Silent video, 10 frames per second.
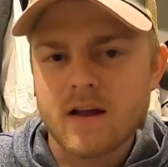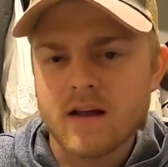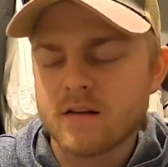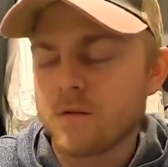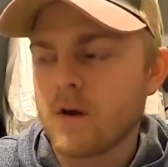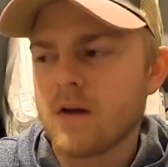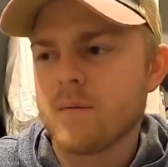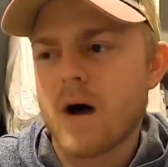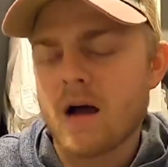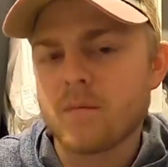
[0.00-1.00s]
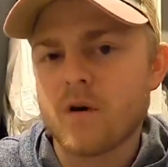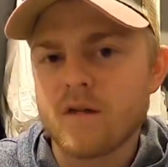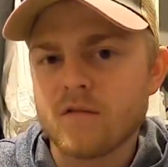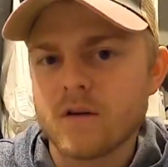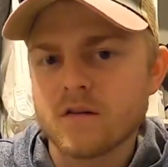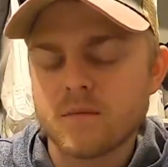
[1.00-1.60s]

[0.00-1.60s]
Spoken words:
It's really my preference,